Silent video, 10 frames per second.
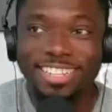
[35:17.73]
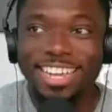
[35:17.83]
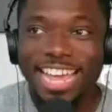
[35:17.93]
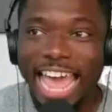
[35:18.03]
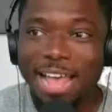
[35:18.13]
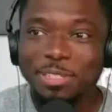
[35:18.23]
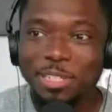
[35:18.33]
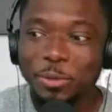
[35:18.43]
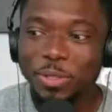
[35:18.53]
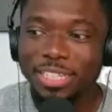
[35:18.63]

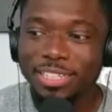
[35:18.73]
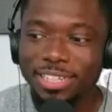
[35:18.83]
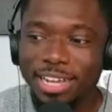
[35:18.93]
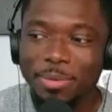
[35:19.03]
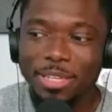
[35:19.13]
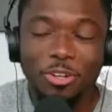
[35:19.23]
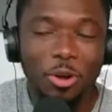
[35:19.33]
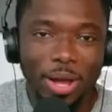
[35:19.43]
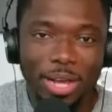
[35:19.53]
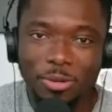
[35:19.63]
absolutely i mean you know
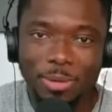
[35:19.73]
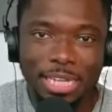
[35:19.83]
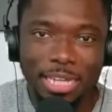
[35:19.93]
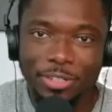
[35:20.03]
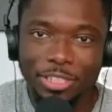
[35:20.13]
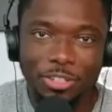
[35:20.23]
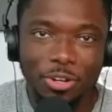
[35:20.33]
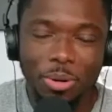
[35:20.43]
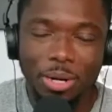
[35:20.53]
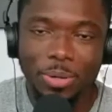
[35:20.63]
why it's on my television you know
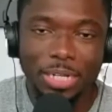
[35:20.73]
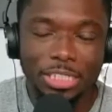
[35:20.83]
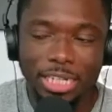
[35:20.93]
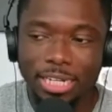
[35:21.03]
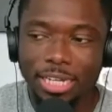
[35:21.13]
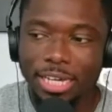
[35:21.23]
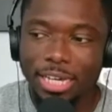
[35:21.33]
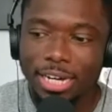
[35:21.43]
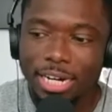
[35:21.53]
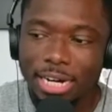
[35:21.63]
why i'm watching it
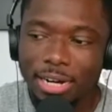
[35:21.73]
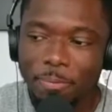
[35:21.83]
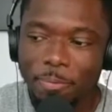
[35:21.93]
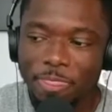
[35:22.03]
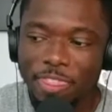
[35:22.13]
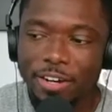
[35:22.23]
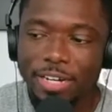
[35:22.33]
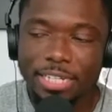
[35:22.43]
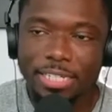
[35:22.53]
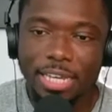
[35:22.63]
um, there
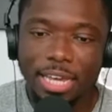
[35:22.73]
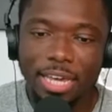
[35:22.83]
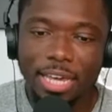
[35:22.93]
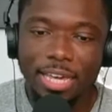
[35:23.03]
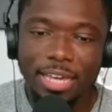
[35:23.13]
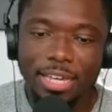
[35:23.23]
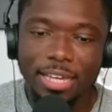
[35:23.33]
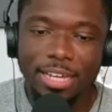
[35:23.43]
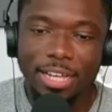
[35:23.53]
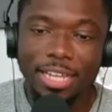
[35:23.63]
is a
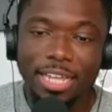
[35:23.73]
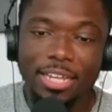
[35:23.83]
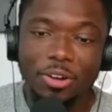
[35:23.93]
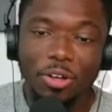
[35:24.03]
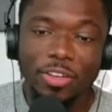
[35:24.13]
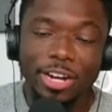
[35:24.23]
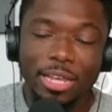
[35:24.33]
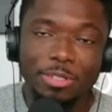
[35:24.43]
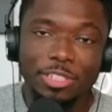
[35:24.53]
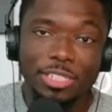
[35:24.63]
a lady on there. Her name
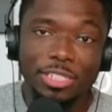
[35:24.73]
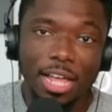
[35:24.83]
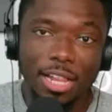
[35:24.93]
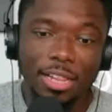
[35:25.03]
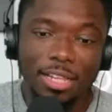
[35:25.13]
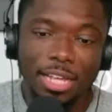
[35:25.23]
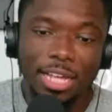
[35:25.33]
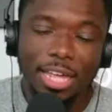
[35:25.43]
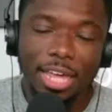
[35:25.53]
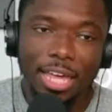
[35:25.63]
is Gizelle,
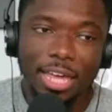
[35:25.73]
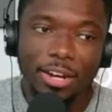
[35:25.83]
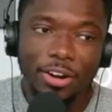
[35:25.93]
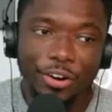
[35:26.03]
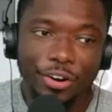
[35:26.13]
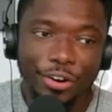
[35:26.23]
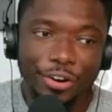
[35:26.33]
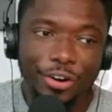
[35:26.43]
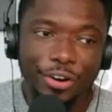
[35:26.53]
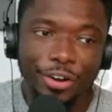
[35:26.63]
and
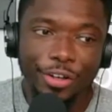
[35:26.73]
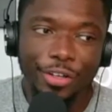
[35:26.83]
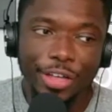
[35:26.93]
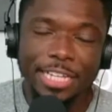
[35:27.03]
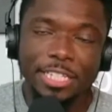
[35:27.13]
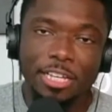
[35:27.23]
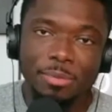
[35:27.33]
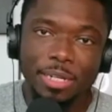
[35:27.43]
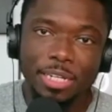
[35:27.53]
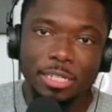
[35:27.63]
her ex
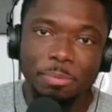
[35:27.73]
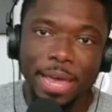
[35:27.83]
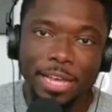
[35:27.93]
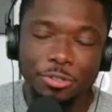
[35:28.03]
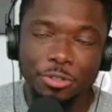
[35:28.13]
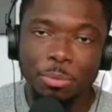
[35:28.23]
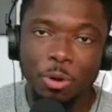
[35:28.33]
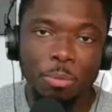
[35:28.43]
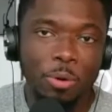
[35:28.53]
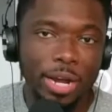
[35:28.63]
husband is Pastor Jamal
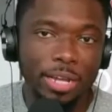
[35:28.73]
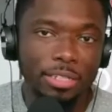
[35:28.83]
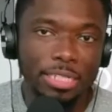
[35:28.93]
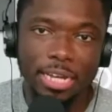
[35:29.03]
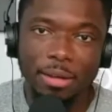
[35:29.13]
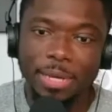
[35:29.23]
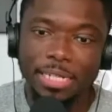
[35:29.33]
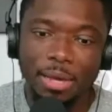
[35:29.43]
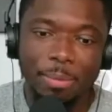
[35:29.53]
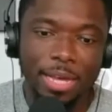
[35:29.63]
Bryant. He's like a big
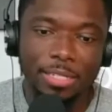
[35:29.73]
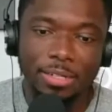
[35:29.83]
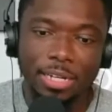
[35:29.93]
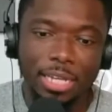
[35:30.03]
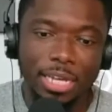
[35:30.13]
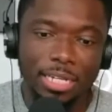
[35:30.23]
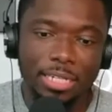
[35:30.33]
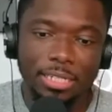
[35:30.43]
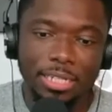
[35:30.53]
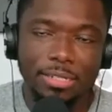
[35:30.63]
time pastor in Atlanta
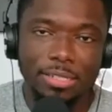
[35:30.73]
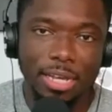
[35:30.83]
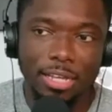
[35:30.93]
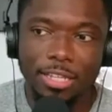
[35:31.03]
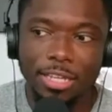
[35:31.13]
and down south,